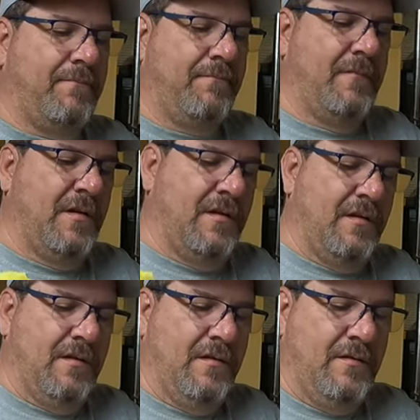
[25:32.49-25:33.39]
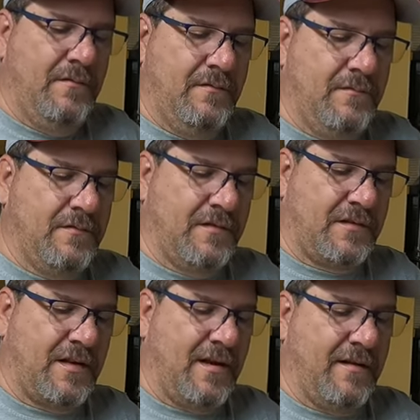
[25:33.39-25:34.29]
Yep.
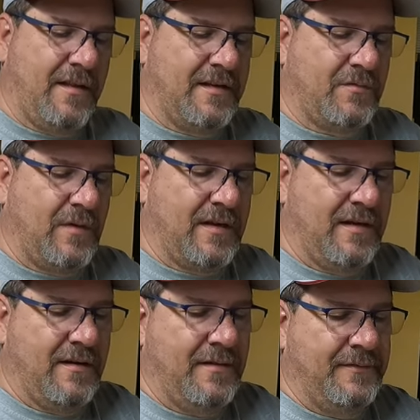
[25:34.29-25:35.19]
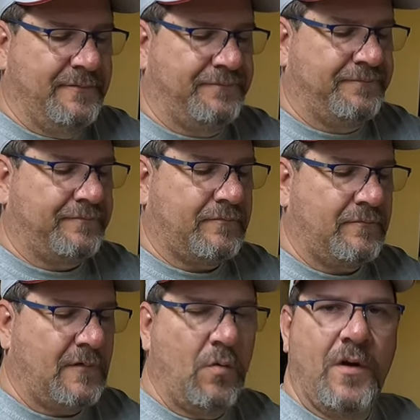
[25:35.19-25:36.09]
Just got it last weekend.
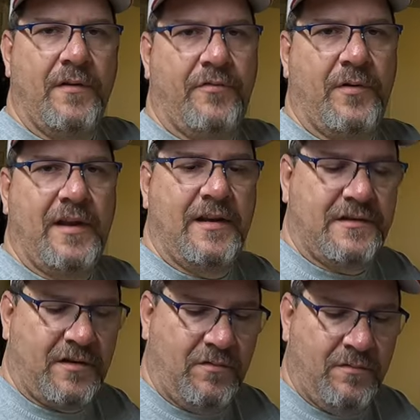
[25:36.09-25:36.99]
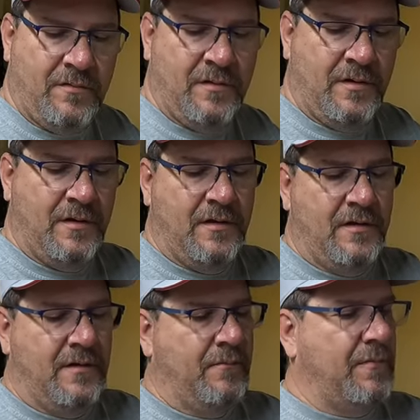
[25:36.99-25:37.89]
What, three days ago? Three days
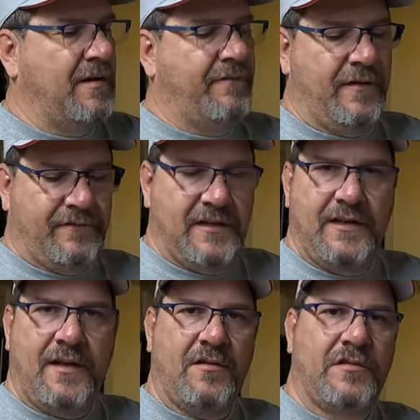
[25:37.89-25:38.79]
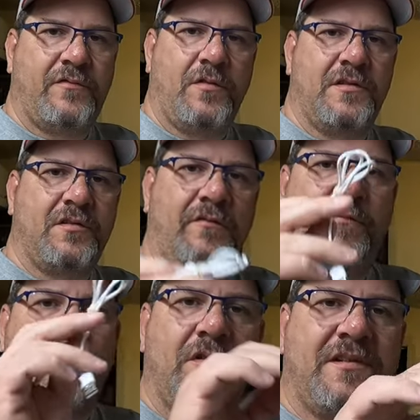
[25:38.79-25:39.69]
ago. Paid $15 for it, sold
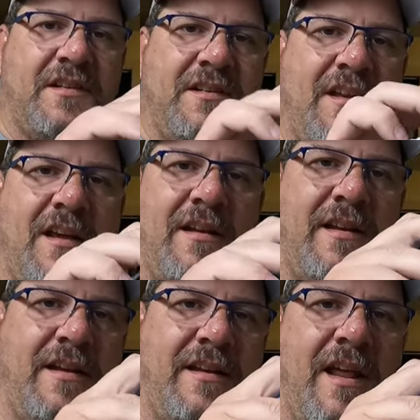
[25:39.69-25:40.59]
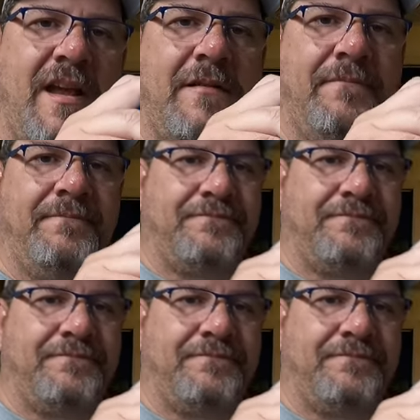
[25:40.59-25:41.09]
for $69.99.